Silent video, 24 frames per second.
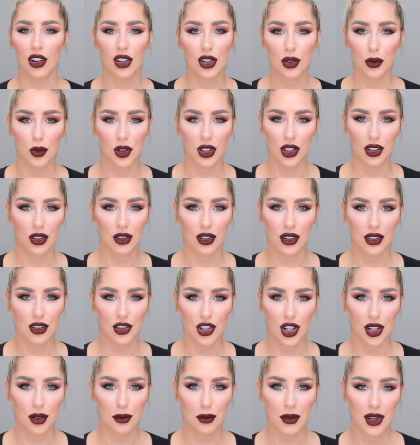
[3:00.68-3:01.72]
not gonna wanna go to the
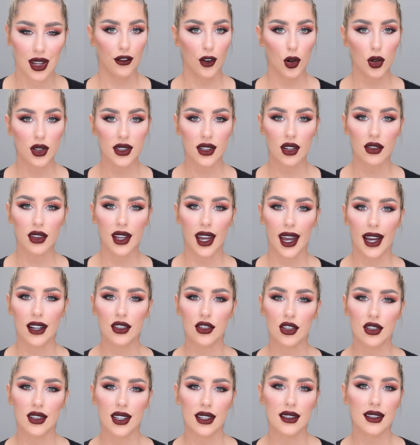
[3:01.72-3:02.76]
gym. Focus on the
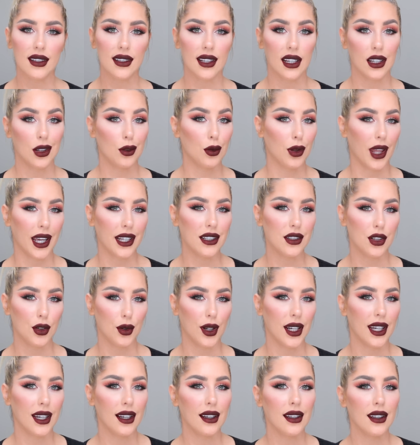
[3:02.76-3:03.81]
exercises that you like
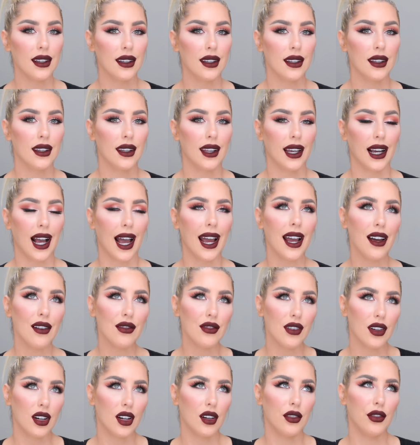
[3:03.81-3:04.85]
doing like I
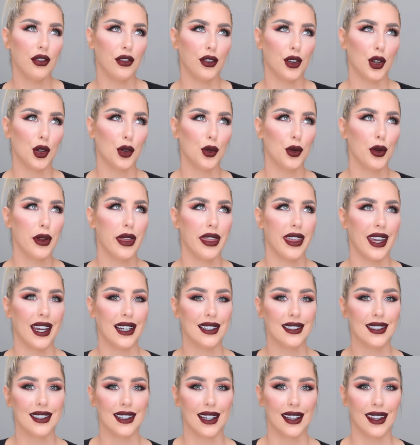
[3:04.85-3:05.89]
have a few
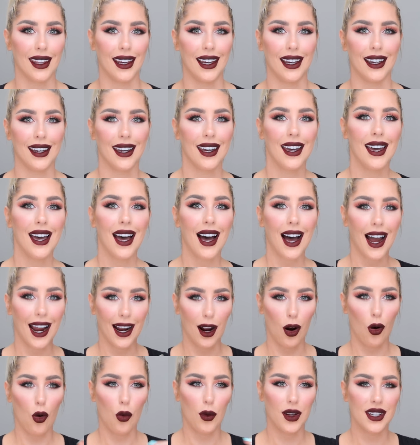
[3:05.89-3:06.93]
things that like
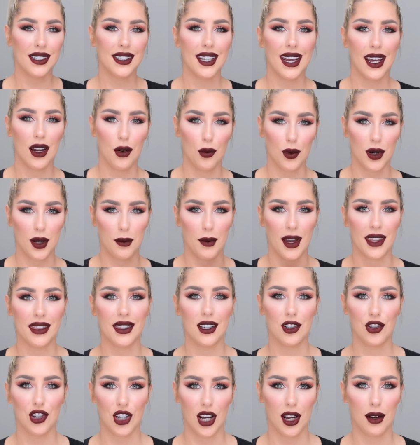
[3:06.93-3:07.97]
I always hit when I'm at
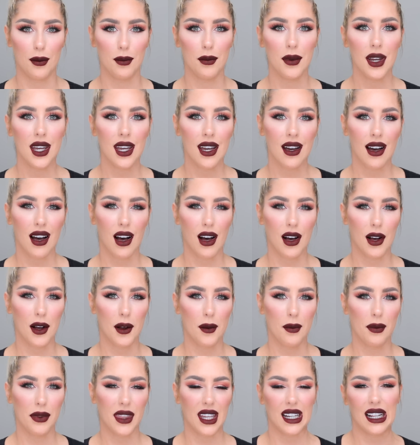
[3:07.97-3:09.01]
the gym
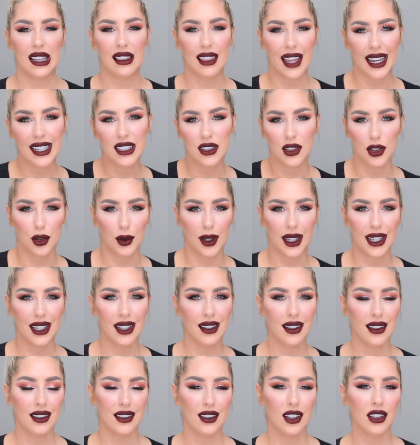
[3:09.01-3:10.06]
um, that I like
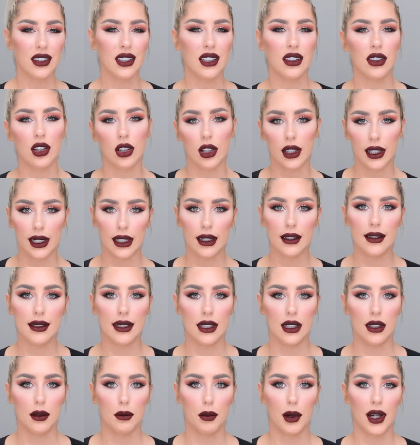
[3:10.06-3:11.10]
doing. Not that they're
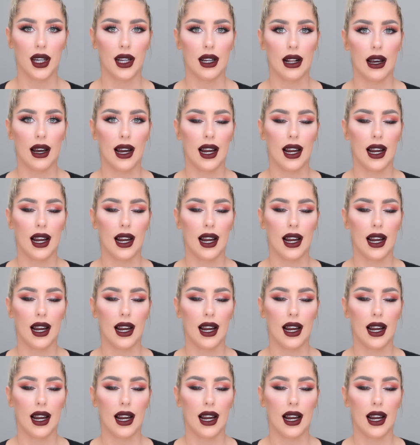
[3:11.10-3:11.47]
easy, but